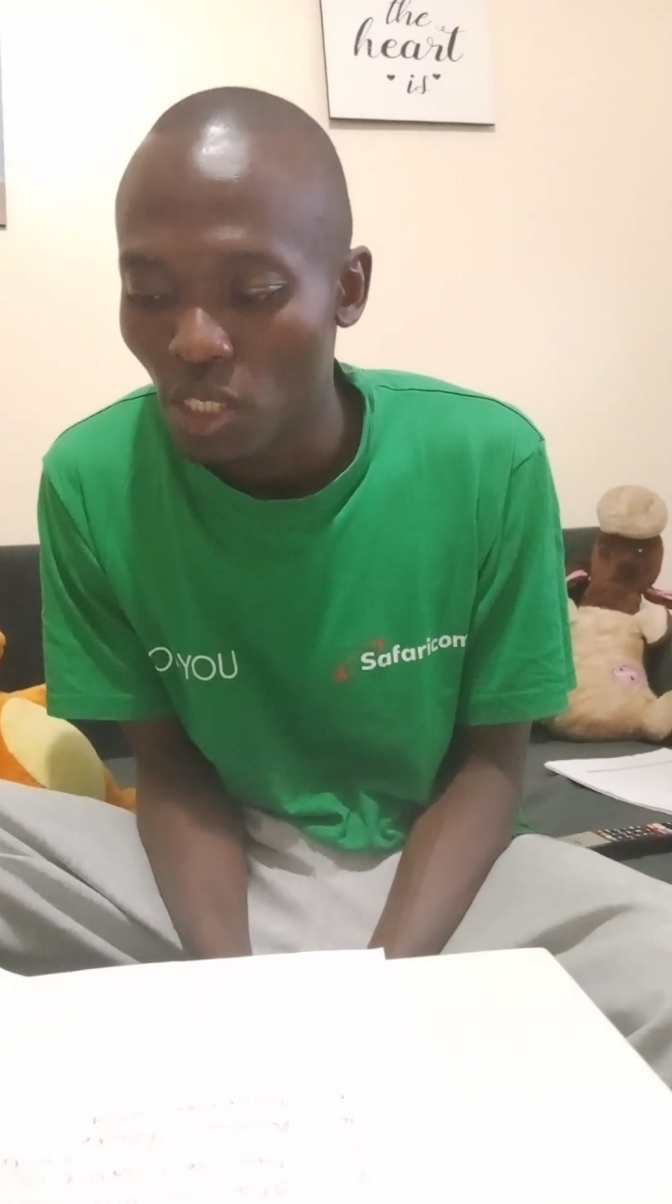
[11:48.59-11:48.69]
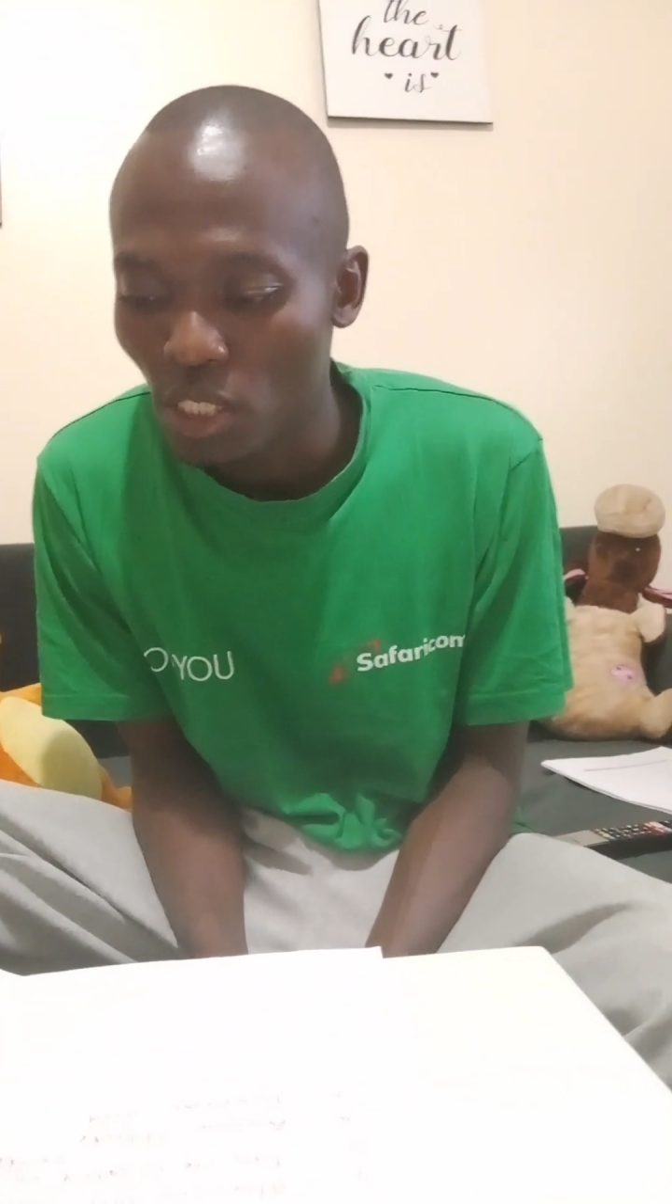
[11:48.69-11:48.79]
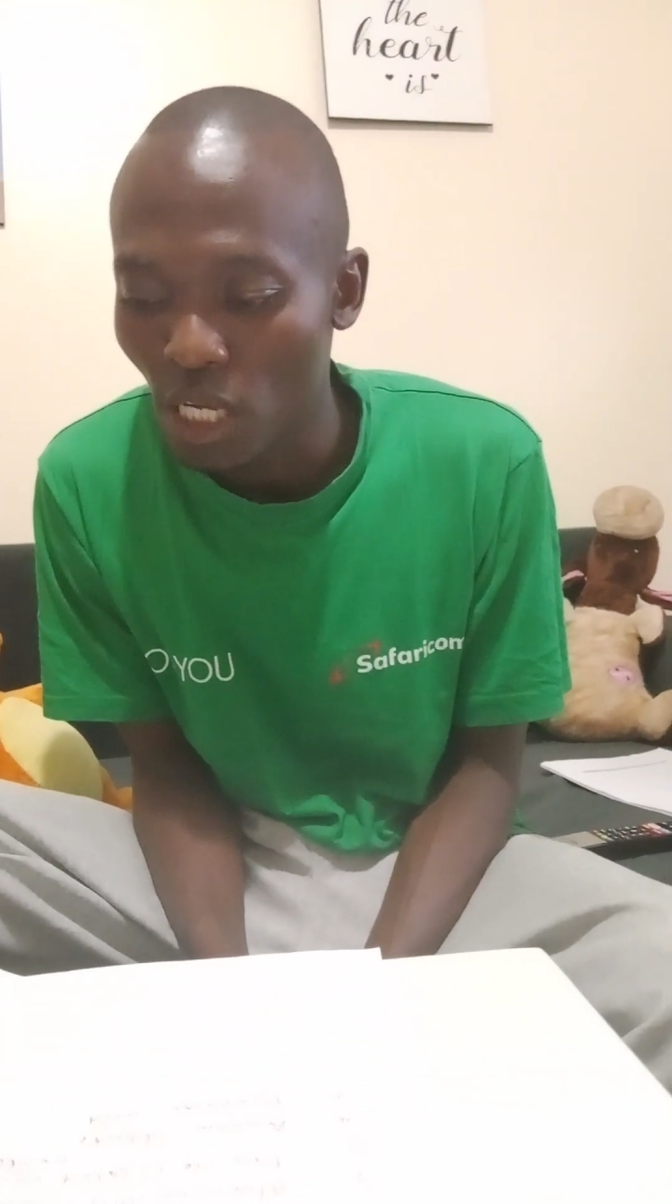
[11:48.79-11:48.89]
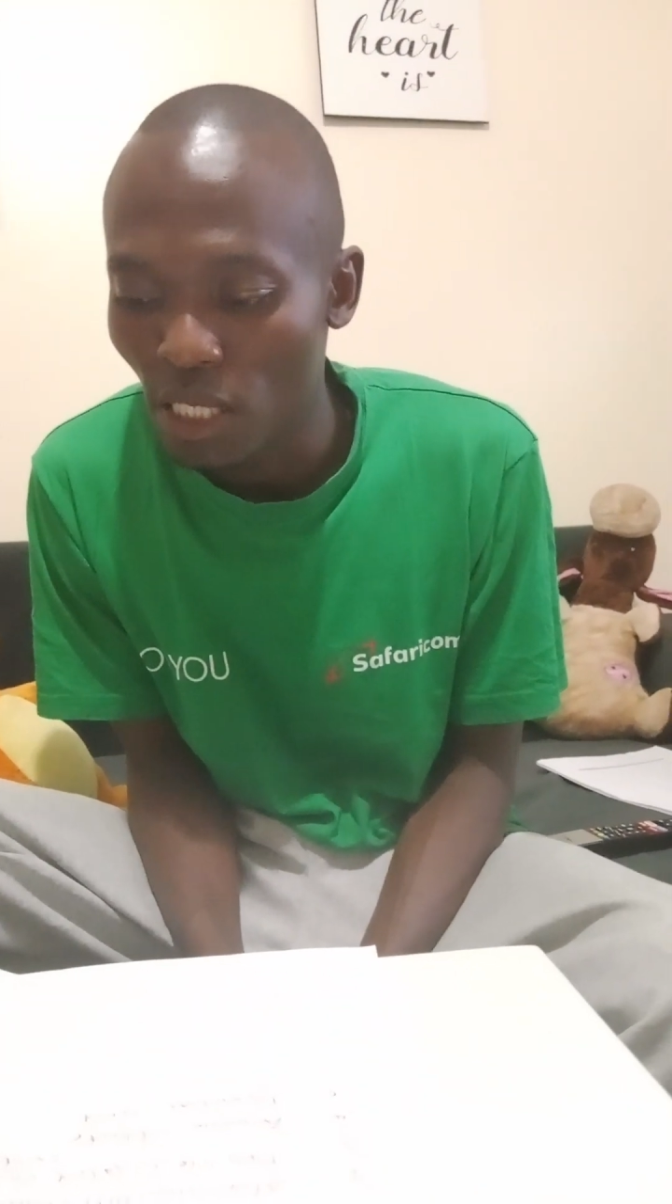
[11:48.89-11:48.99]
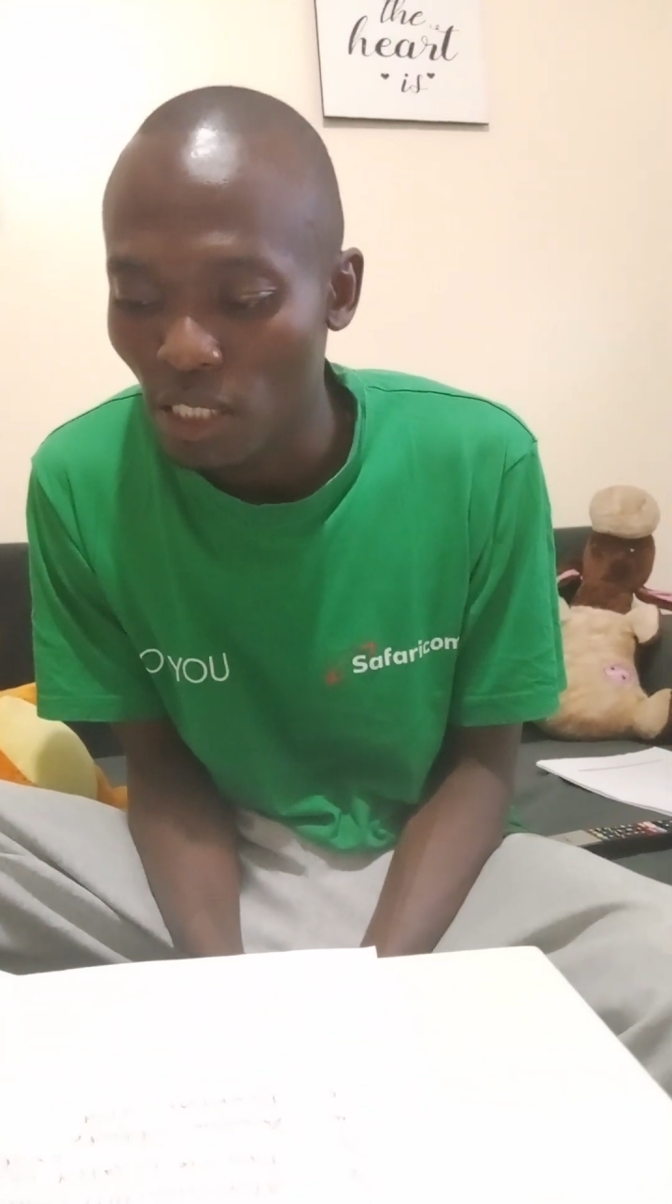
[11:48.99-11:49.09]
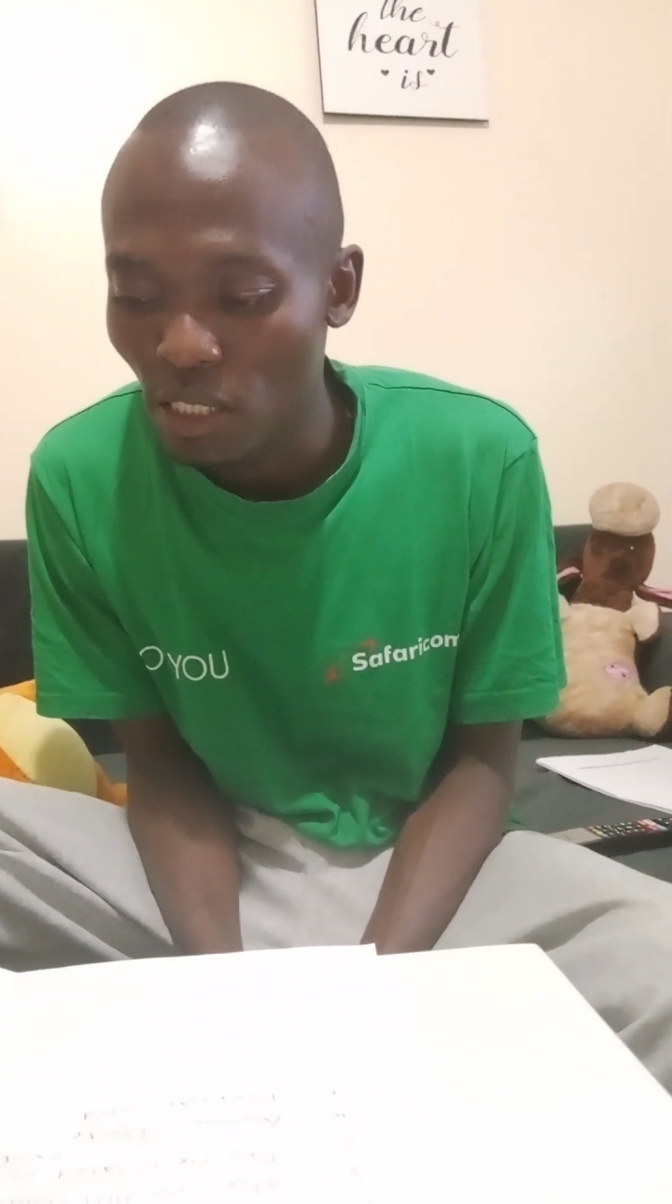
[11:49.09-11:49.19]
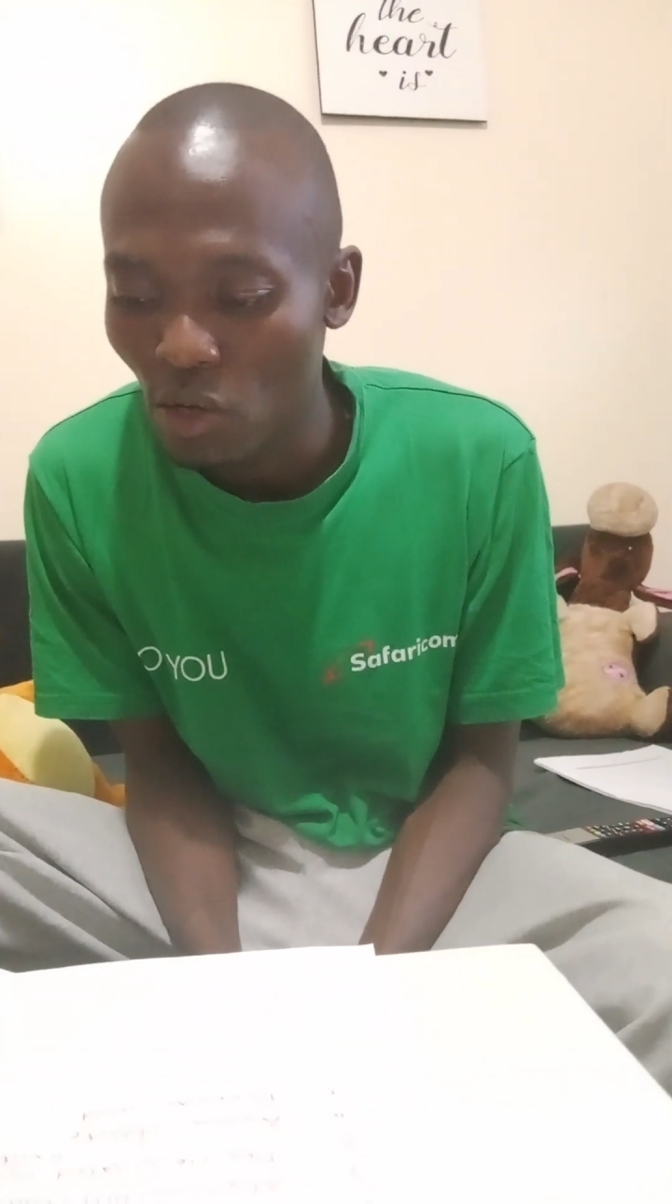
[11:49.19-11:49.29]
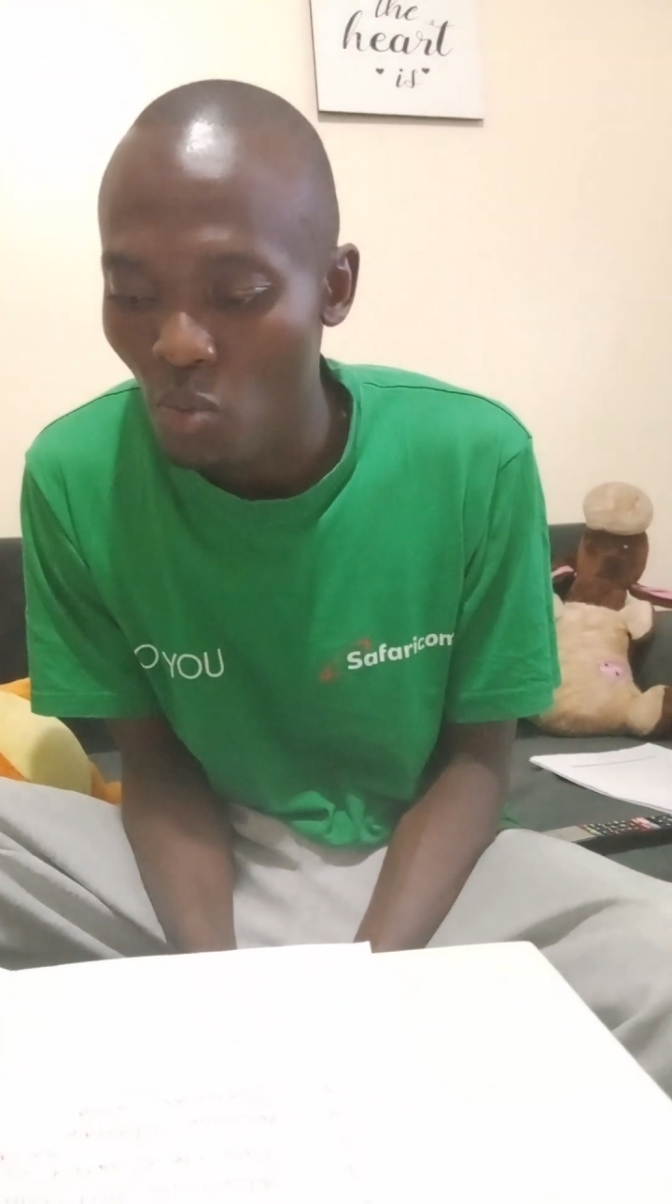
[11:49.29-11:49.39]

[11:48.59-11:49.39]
since